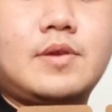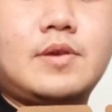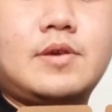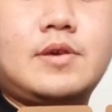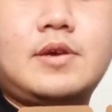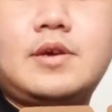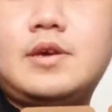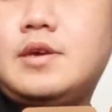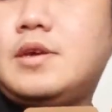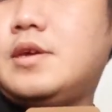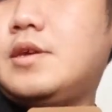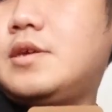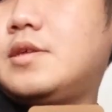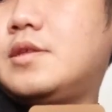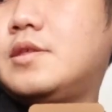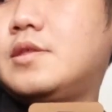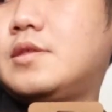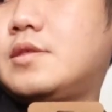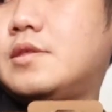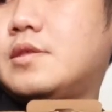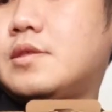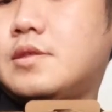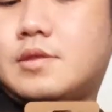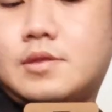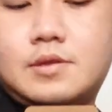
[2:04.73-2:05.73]
Okay,
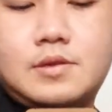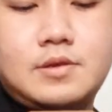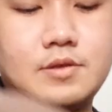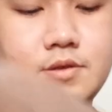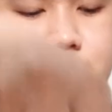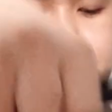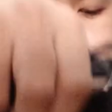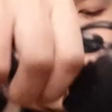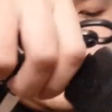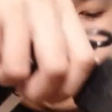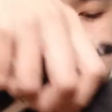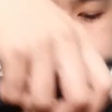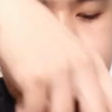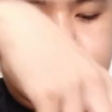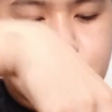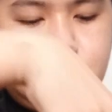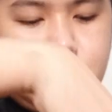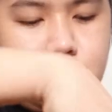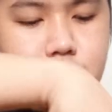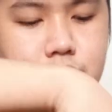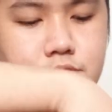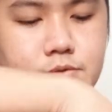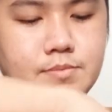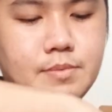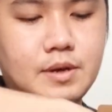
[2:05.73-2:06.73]
this one
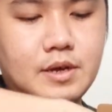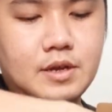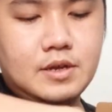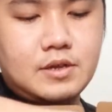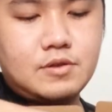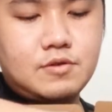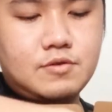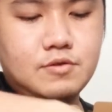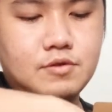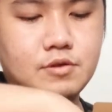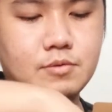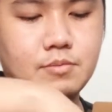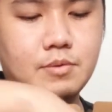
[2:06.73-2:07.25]
goes back to the